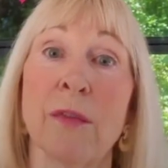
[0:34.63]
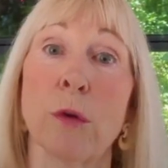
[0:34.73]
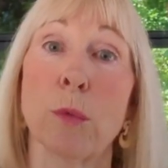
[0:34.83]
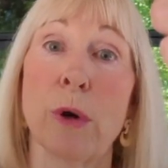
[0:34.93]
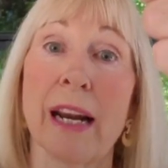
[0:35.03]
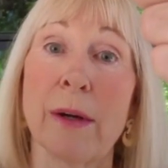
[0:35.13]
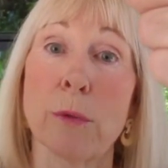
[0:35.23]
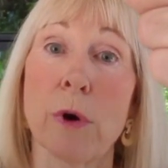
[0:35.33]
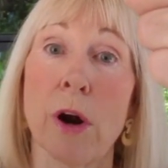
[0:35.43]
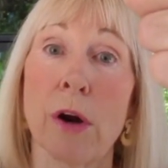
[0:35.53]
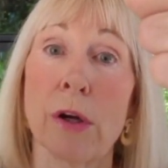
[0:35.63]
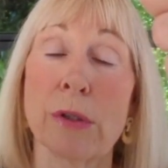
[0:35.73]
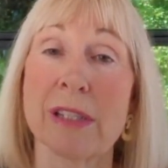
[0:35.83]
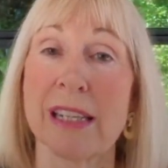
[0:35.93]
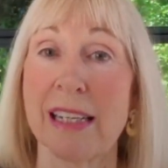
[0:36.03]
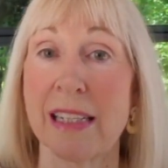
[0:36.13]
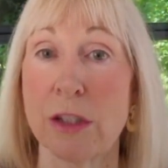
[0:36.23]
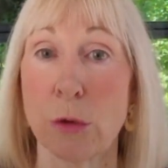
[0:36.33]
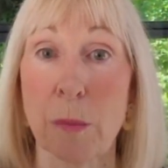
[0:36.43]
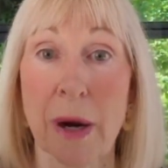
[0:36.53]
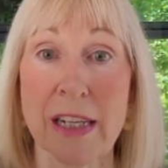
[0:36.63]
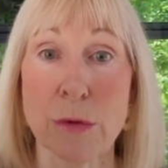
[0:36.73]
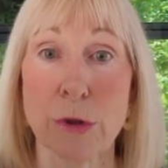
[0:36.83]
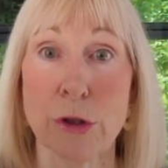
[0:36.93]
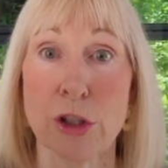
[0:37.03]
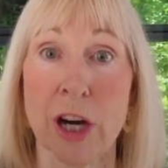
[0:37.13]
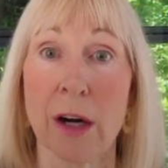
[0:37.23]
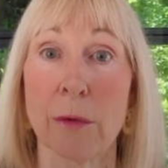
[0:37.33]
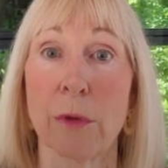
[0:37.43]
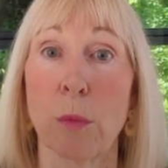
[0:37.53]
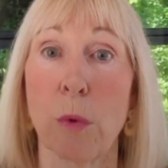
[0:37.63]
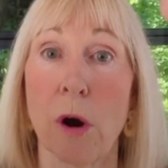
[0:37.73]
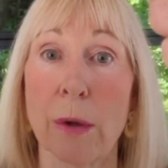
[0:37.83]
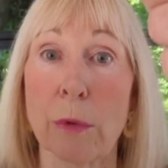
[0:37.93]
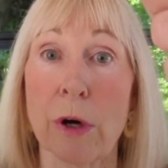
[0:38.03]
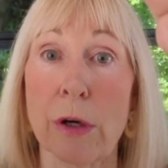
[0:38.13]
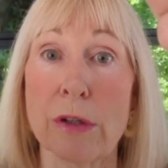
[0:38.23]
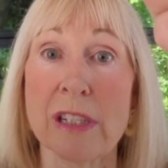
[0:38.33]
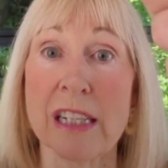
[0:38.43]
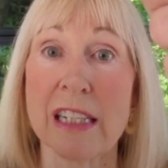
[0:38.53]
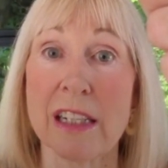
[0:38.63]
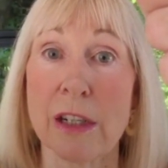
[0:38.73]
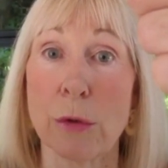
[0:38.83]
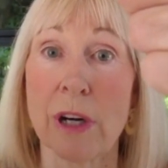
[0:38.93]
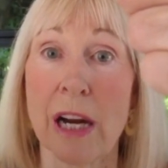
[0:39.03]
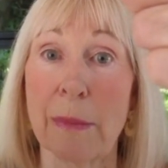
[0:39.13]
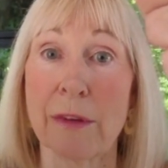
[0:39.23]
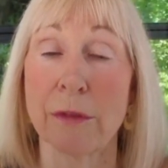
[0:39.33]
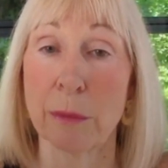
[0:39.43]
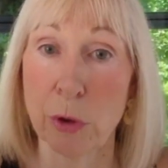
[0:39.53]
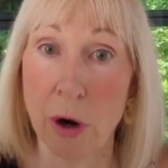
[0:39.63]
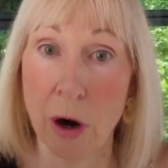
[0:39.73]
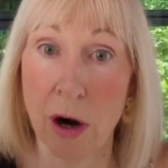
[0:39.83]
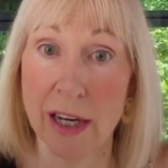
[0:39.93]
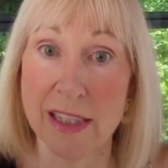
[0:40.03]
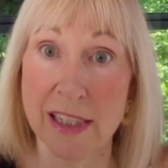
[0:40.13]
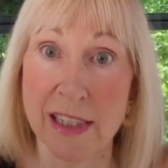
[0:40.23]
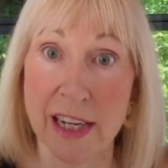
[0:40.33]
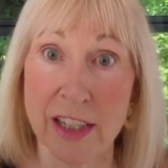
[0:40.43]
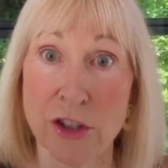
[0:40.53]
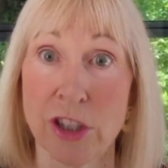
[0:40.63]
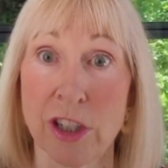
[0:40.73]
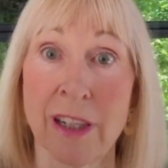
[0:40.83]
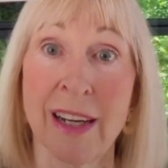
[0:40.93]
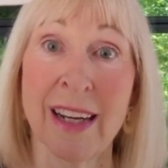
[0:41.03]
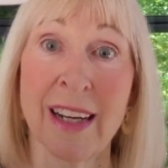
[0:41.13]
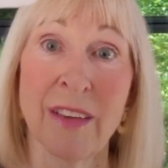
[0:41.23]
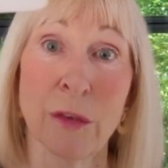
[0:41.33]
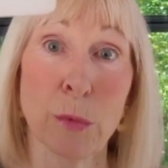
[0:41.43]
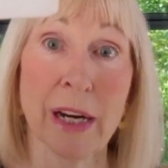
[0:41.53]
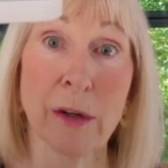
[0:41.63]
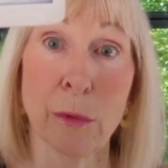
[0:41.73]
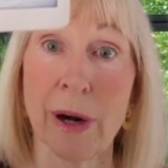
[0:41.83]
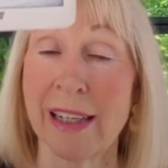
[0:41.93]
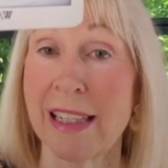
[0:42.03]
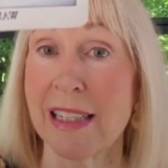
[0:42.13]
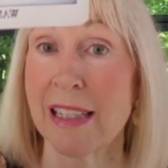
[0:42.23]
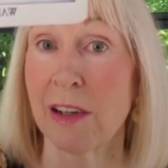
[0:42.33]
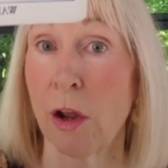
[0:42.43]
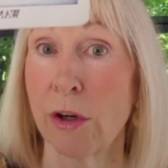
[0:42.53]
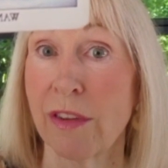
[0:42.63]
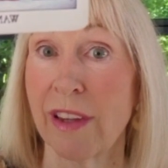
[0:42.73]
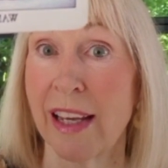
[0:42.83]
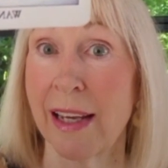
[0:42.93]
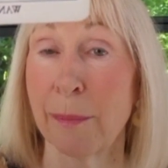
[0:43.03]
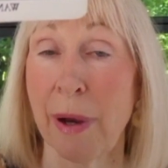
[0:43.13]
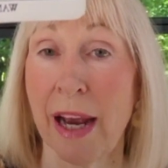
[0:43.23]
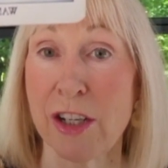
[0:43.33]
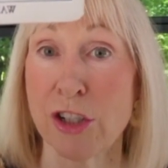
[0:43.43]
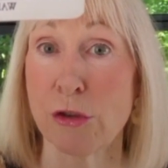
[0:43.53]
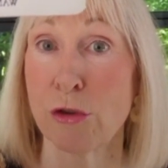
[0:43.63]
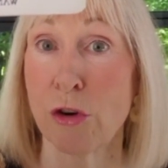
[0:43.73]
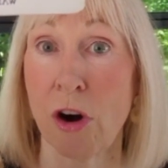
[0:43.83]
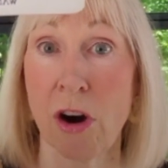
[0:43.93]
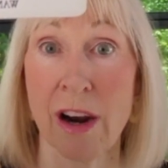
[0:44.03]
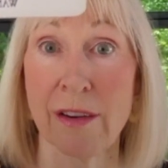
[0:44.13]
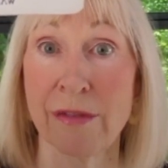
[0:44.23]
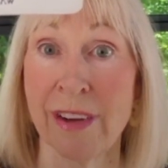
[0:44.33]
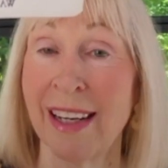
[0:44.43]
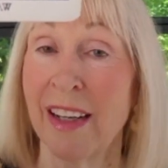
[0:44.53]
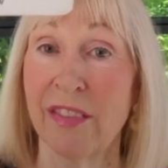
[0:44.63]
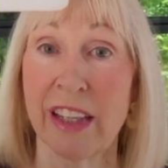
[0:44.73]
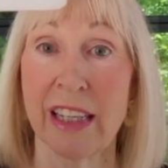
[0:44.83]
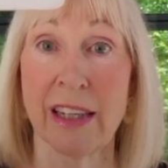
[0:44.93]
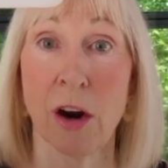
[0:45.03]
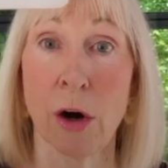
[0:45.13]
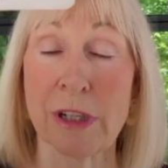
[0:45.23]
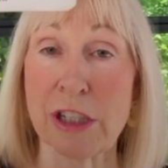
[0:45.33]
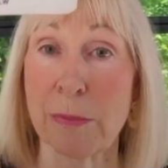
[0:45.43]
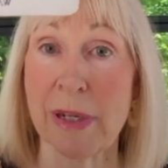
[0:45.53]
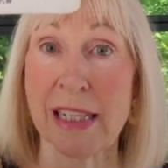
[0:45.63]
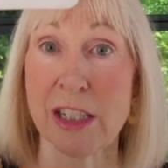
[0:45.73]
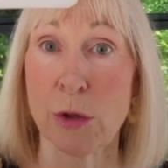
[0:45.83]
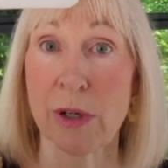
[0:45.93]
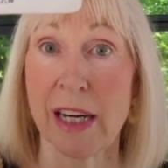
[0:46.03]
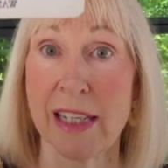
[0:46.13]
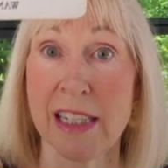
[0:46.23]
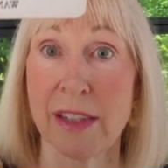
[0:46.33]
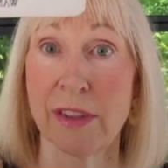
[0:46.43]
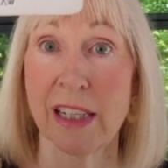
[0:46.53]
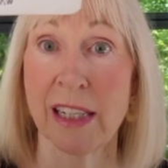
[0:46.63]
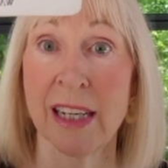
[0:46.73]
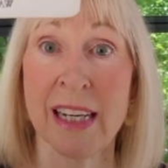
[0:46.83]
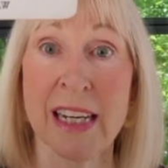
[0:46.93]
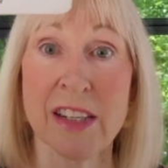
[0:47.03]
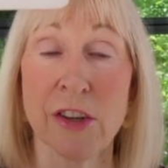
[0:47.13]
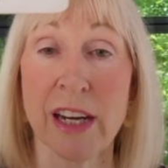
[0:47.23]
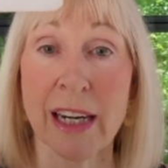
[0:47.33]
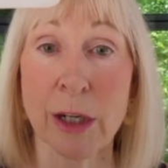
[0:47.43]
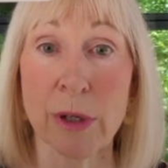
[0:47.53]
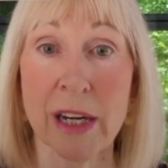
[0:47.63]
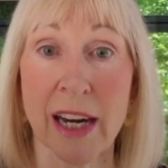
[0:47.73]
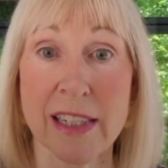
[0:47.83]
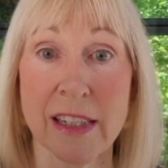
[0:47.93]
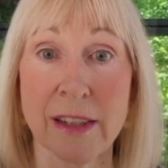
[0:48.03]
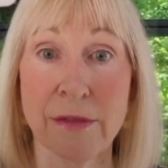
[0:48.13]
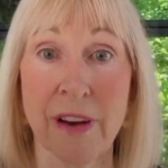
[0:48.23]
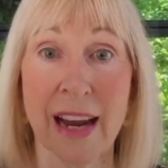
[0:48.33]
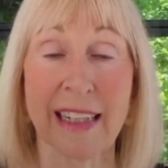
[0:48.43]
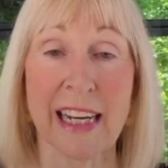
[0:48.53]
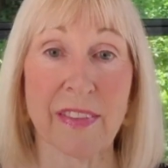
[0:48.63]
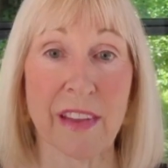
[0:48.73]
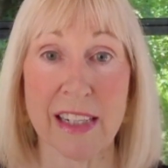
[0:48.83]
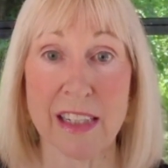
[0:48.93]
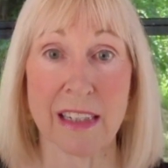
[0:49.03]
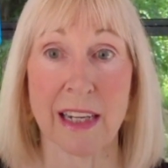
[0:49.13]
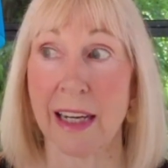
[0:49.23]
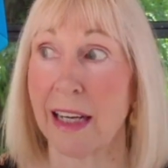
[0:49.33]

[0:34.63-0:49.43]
The red rose is your base root chakra. The white rose is that you're coming from your highest intention. The red around his cloak there, passion, drive. The orange means creativity. So get creative and get that